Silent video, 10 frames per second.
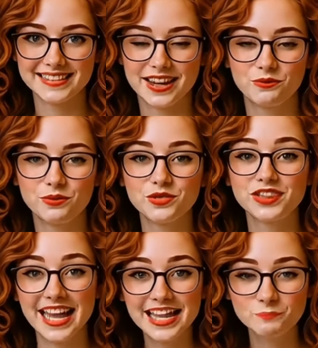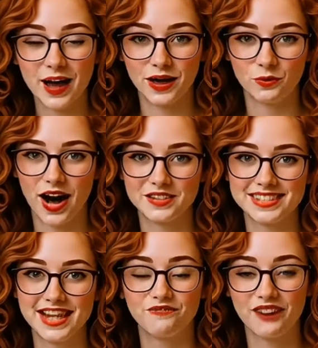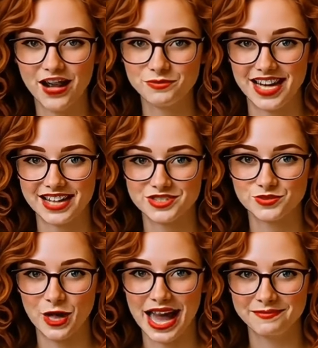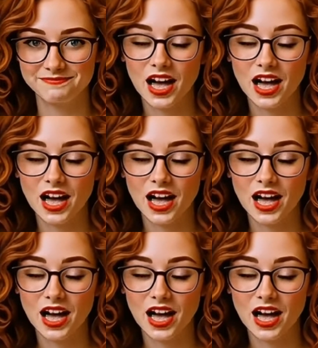that removes any background in 5 seconds flat.